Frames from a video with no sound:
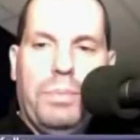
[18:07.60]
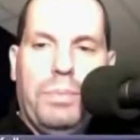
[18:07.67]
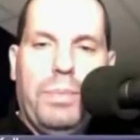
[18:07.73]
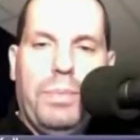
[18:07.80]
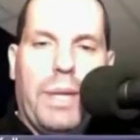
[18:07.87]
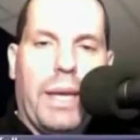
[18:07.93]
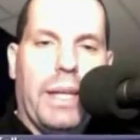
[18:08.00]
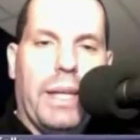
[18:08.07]

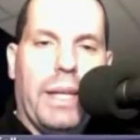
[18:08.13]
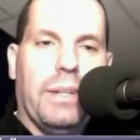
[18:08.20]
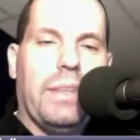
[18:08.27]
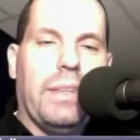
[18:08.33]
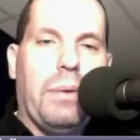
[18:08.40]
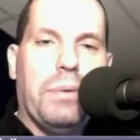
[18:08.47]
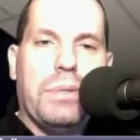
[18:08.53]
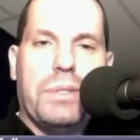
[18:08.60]
And
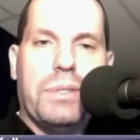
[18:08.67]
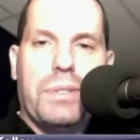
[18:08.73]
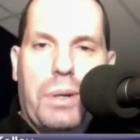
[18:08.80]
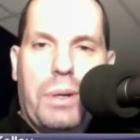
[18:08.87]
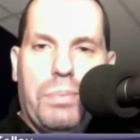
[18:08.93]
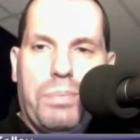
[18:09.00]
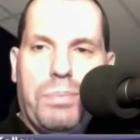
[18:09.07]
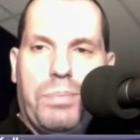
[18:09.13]
that was,
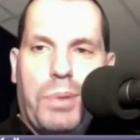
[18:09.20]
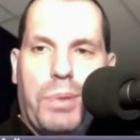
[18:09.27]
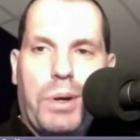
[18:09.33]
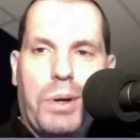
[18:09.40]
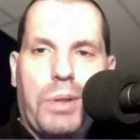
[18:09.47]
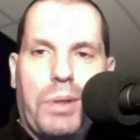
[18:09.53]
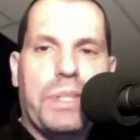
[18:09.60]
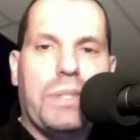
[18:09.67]
part of the
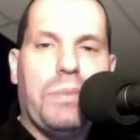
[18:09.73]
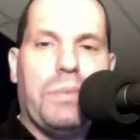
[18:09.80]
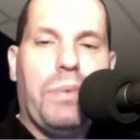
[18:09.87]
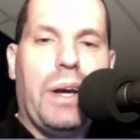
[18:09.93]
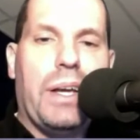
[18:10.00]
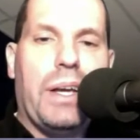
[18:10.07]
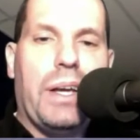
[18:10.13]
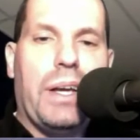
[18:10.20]
reason
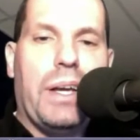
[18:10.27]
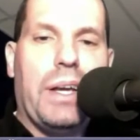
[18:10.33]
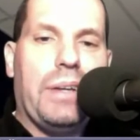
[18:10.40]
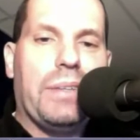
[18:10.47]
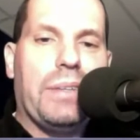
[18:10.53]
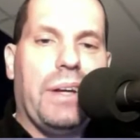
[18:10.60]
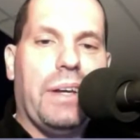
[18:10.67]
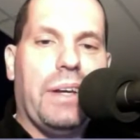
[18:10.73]
why
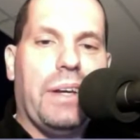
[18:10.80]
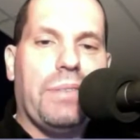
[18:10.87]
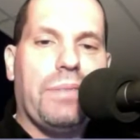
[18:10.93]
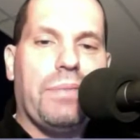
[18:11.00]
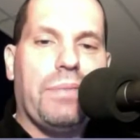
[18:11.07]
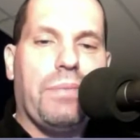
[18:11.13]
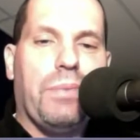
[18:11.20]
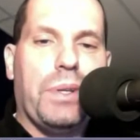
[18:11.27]
I
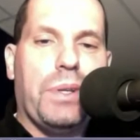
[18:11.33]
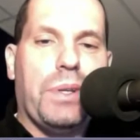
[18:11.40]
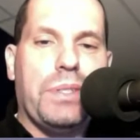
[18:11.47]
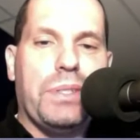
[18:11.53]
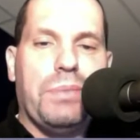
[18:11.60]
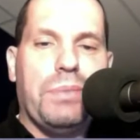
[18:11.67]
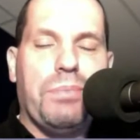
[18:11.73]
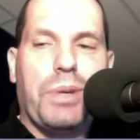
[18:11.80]
wanted
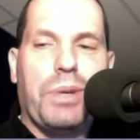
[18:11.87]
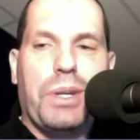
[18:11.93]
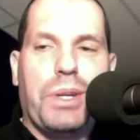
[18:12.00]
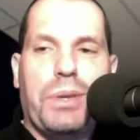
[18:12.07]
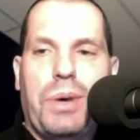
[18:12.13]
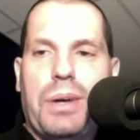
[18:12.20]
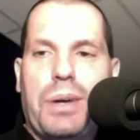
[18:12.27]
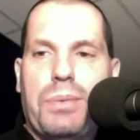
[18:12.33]
to bring you
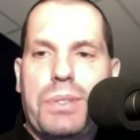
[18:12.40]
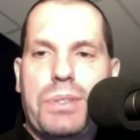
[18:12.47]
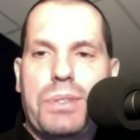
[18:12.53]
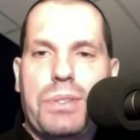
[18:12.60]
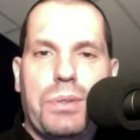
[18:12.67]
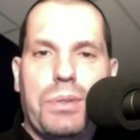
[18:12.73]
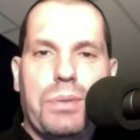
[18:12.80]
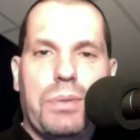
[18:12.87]
on was
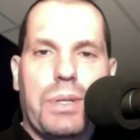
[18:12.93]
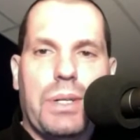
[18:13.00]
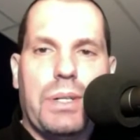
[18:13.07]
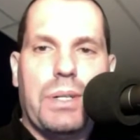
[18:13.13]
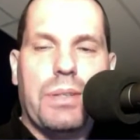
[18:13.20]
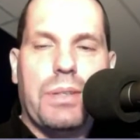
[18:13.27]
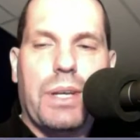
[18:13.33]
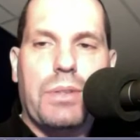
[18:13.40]

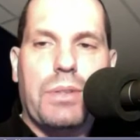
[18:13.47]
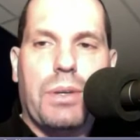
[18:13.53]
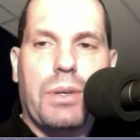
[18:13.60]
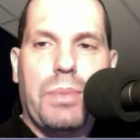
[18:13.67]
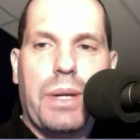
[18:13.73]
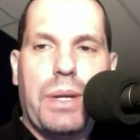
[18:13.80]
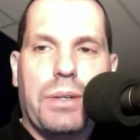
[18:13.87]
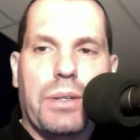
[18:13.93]
to talk
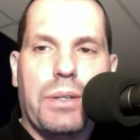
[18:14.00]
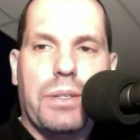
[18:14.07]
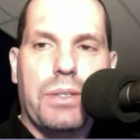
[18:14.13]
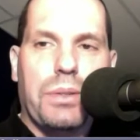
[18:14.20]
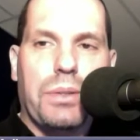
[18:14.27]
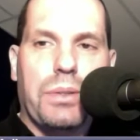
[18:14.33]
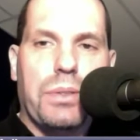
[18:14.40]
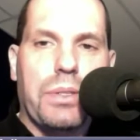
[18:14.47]
about your
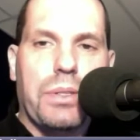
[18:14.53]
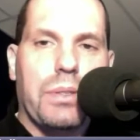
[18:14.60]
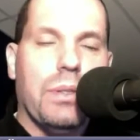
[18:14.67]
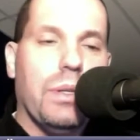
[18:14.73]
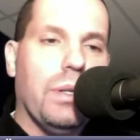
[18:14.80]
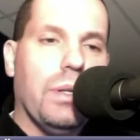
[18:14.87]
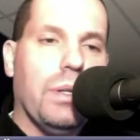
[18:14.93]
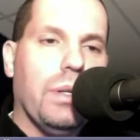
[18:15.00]
consulting
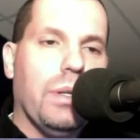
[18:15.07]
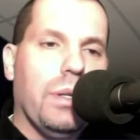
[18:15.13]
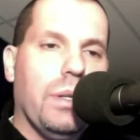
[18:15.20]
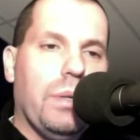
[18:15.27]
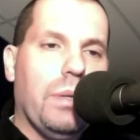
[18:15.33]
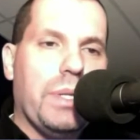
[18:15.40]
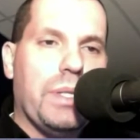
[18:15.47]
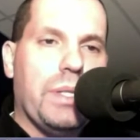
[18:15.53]

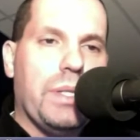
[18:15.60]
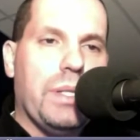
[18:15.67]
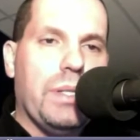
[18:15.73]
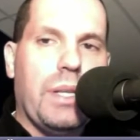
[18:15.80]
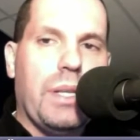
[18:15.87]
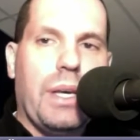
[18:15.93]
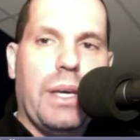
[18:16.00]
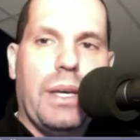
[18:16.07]
business
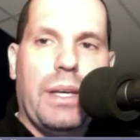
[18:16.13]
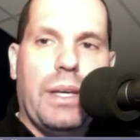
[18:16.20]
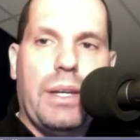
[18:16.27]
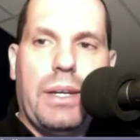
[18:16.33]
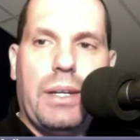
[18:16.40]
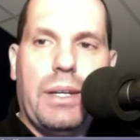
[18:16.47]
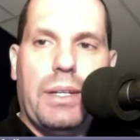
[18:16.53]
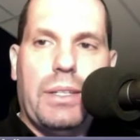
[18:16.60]

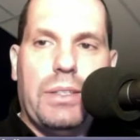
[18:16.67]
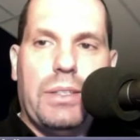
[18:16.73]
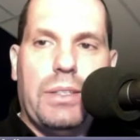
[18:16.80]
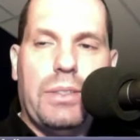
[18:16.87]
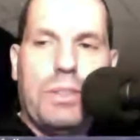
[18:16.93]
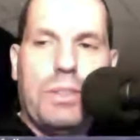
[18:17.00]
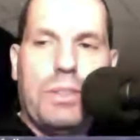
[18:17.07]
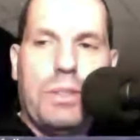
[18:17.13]
and
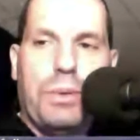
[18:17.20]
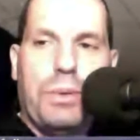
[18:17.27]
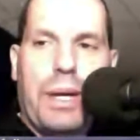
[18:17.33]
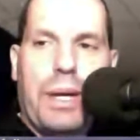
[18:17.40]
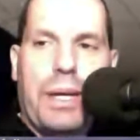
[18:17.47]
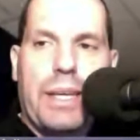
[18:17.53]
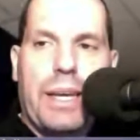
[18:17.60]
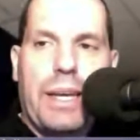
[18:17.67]
do what
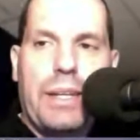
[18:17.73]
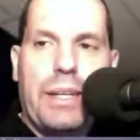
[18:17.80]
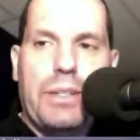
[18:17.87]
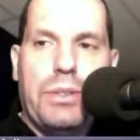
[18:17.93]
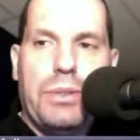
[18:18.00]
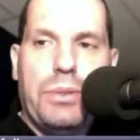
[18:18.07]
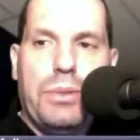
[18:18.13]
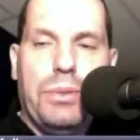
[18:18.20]
I can
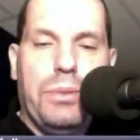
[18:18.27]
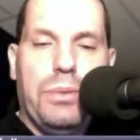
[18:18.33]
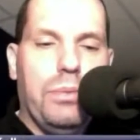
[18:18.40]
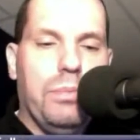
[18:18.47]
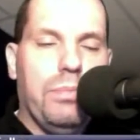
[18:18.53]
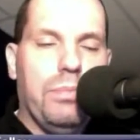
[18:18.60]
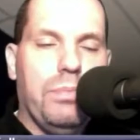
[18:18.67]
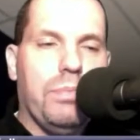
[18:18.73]

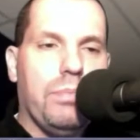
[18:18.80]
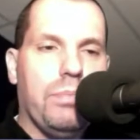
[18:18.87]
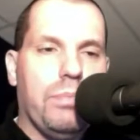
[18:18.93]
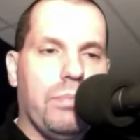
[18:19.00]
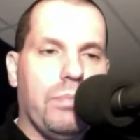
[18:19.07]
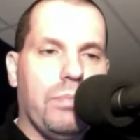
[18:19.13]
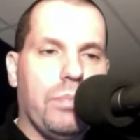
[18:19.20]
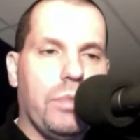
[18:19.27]
to
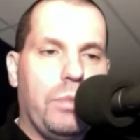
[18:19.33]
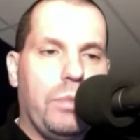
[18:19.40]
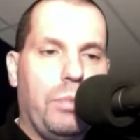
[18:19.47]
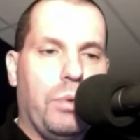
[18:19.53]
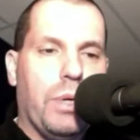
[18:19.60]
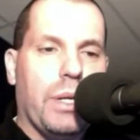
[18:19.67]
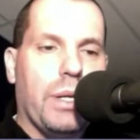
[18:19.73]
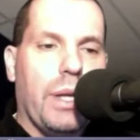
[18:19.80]

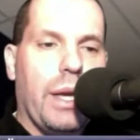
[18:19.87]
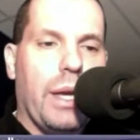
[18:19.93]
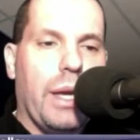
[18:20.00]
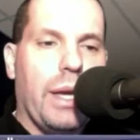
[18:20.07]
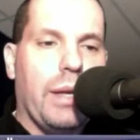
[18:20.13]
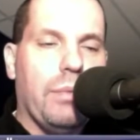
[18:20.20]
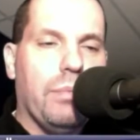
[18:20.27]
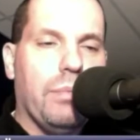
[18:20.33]
support it and
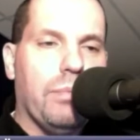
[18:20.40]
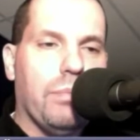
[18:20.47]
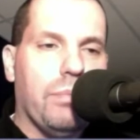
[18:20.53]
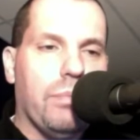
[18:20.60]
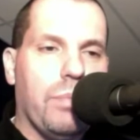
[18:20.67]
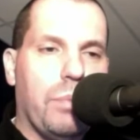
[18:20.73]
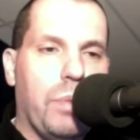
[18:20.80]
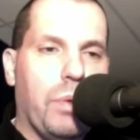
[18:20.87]

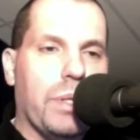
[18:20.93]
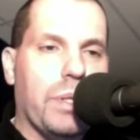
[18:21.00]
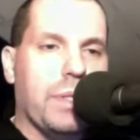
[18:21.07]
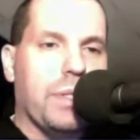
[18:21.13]
promote it.